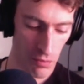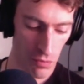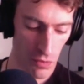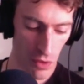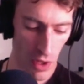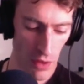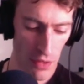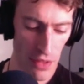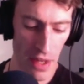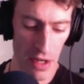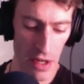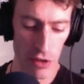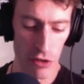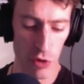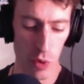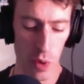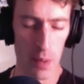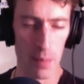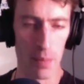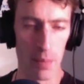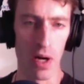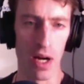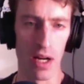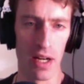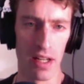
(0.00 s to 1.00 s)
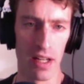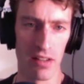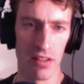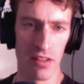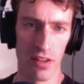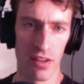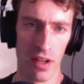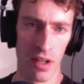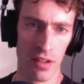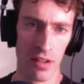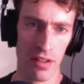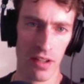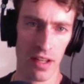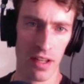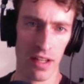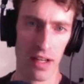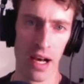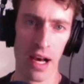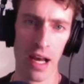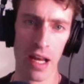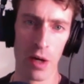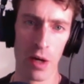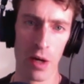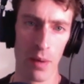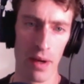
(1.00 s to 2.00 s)
that are doing product, an
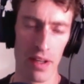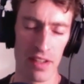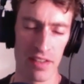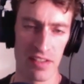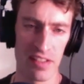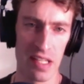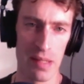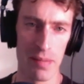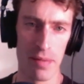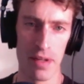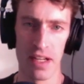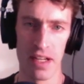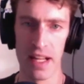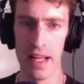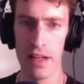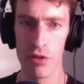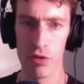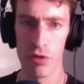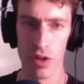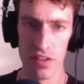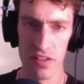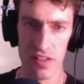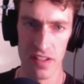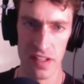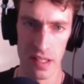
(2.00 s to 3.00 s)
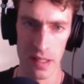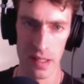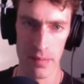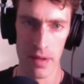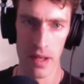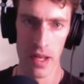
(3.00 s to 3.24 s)
iOS team and an Android team,